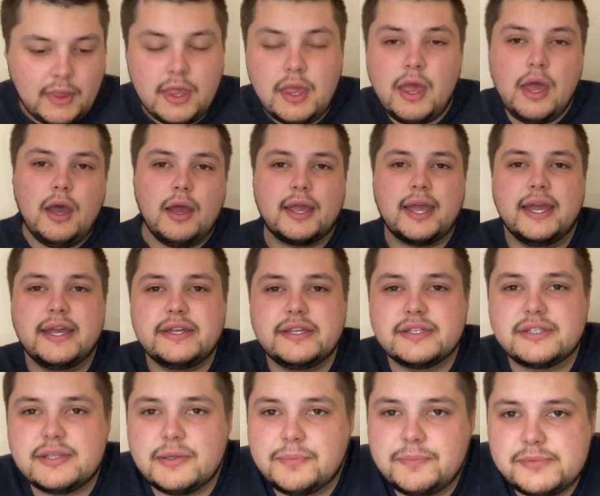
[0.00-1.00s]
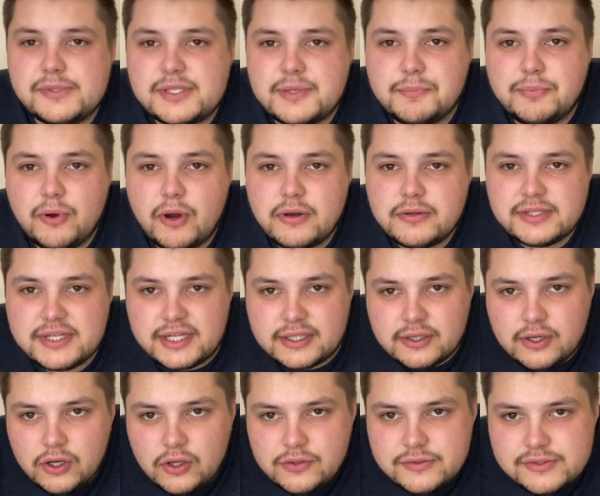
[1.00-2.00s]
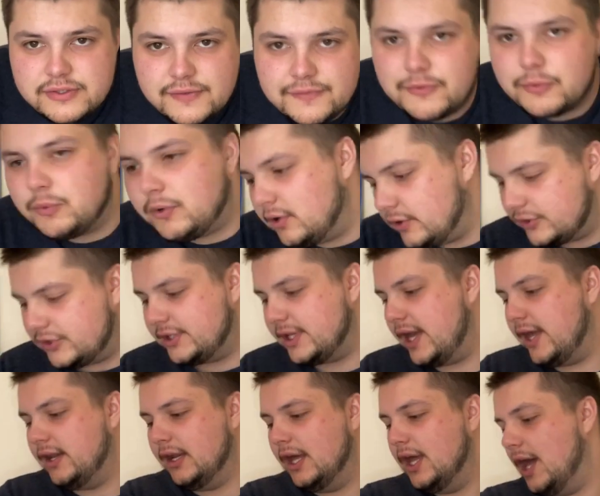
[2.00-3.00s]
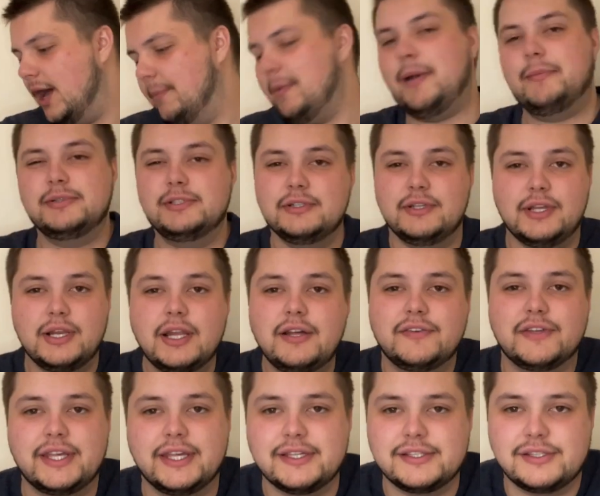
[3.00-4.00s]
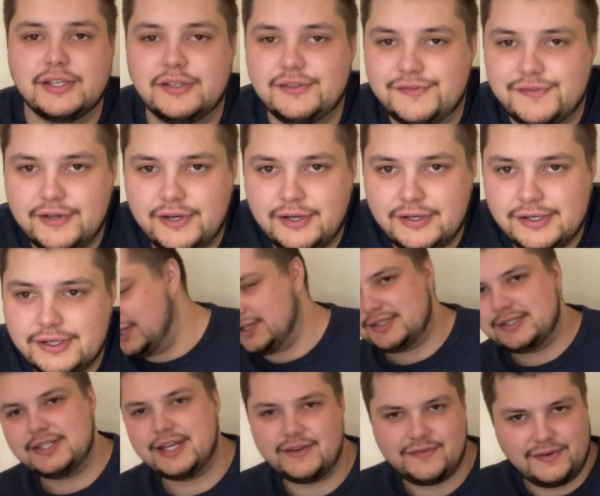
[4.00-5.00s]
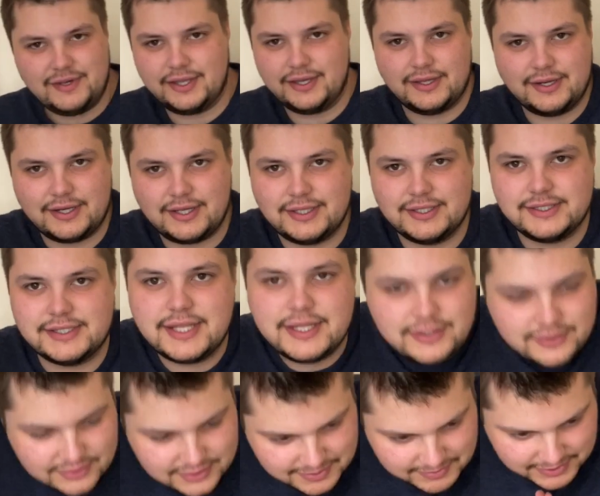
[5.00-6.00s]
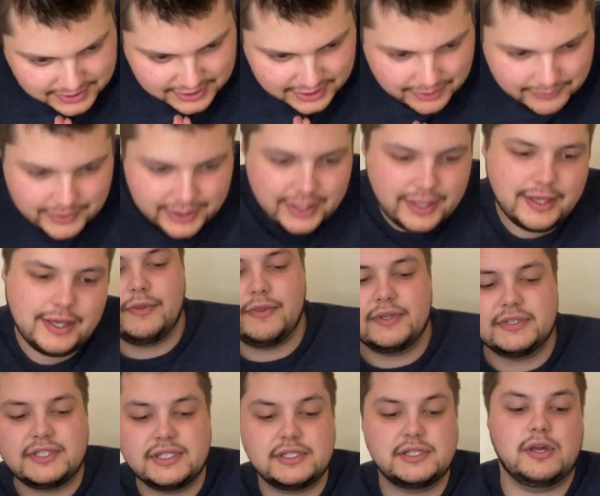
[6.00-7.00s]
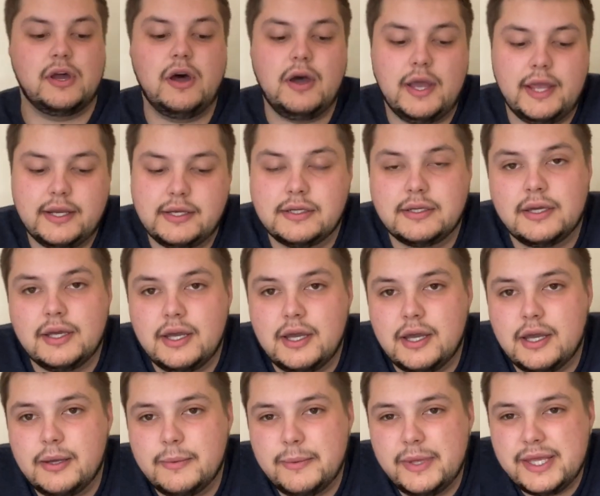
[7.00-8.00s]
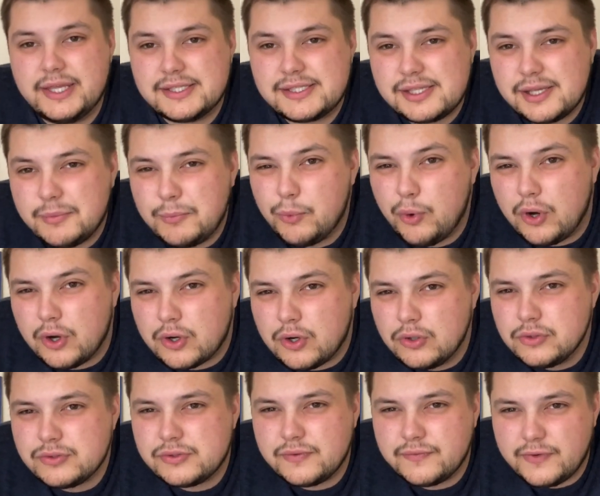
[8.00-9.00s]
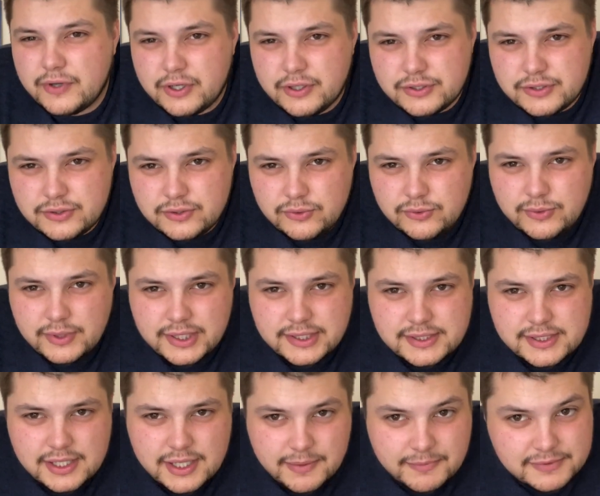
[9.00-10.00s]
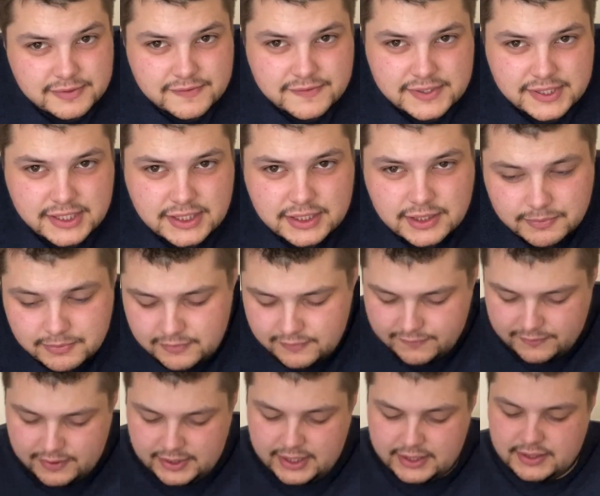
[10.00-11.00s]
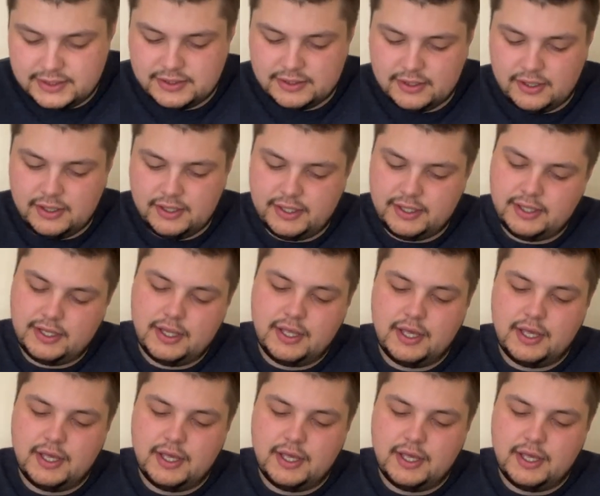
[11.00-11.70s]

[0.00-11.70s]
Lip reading: Okay, so some pros and cons of the watch then. I'm absolutely loving it so far. It's definitely going to continue to be that way. The design, it's somewhat controversial in terms of CW for their design.